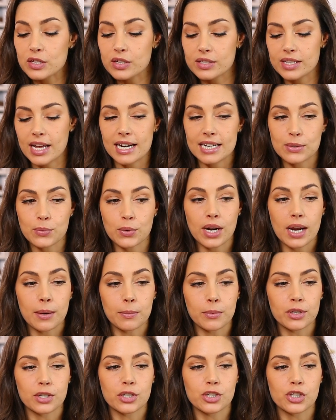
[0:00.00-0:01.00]
So that is what I'm
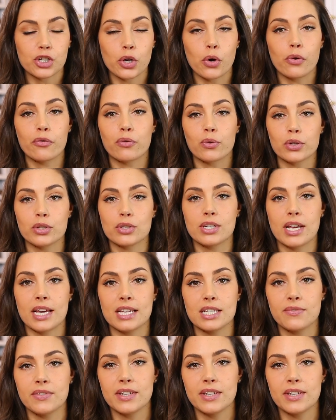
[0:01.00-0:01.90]
going to show for today's